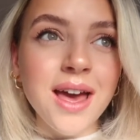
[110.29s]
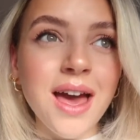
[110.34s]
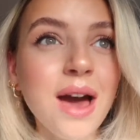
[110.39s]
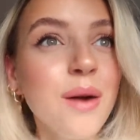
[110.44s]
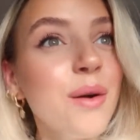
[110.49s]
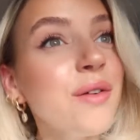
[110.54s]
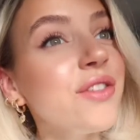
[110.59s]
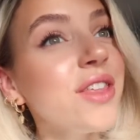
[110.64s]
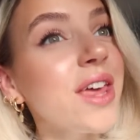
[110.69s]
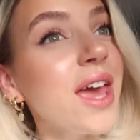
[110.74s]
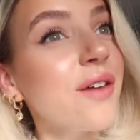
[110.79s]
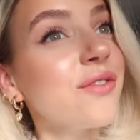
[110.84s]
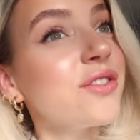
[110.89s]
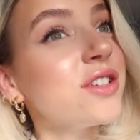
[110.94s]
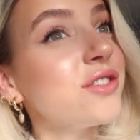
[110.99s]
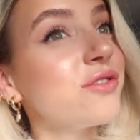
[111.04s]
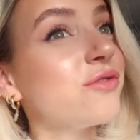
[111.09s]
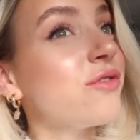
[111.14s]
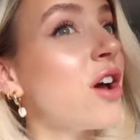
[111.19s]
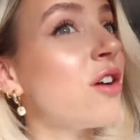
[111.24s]
However, they
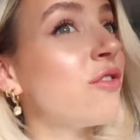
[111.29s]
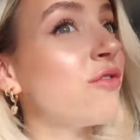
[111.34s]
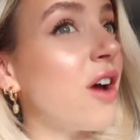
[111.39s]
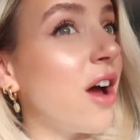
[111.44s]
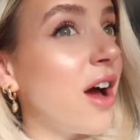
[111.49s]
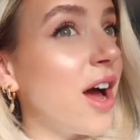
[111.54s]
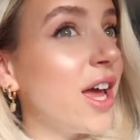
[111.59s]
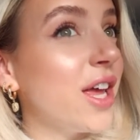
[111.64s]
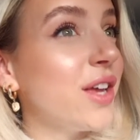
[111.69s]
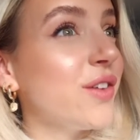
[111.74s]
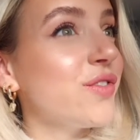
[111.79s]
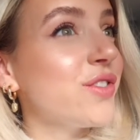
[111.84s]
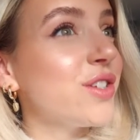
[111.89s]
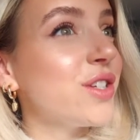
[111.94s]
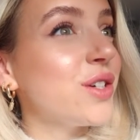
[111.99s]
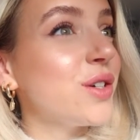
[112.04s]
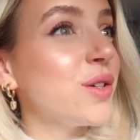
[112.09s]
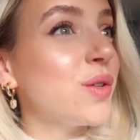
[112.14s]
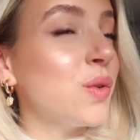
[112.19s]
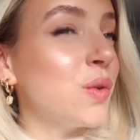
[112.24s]
haven't
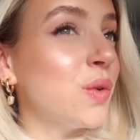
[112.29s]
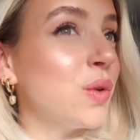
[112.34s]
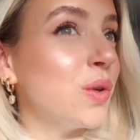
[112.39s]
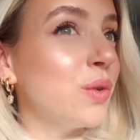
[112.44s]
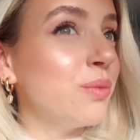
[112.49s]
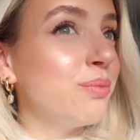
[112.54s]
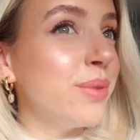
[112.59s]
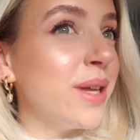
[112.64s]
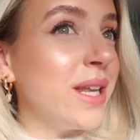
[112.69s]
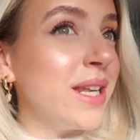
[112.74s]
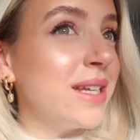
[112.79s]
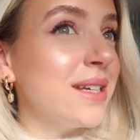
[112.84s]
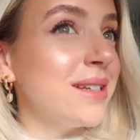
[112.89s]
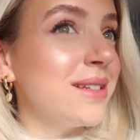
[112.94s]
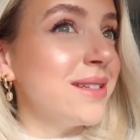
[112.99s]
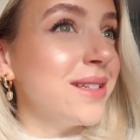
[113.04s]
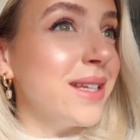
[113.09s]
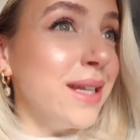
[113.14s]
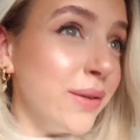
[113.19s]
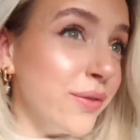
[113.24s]
arrived or been
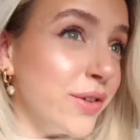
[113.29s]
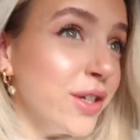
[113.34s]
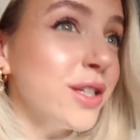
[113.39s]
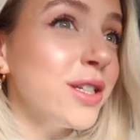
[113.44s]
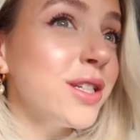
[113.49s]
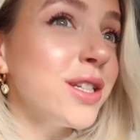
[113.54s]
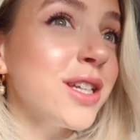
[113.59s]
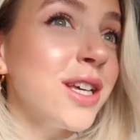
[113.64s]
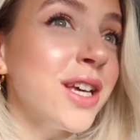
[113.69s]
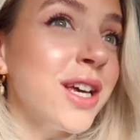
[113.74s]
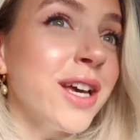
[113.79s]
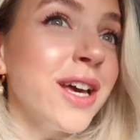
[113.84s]
delivered.